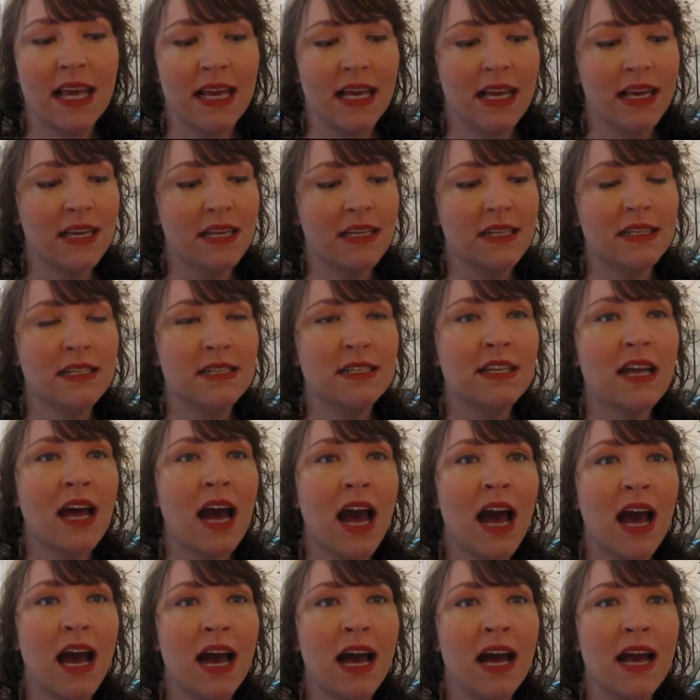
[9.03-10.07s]
and
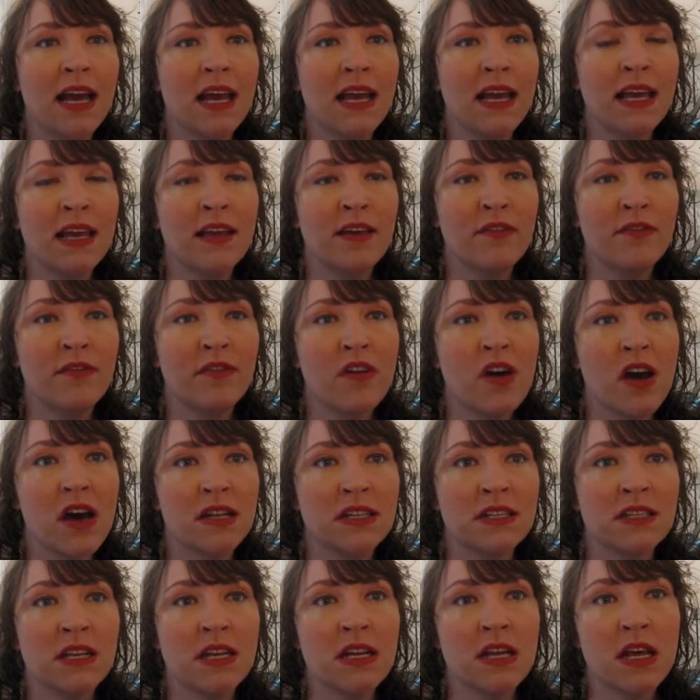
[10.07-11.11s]
I have
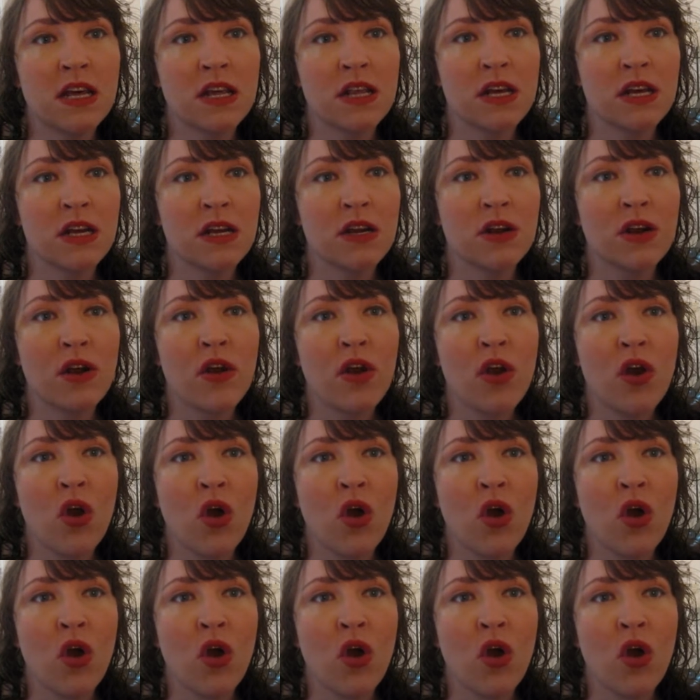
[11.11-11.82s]
lost another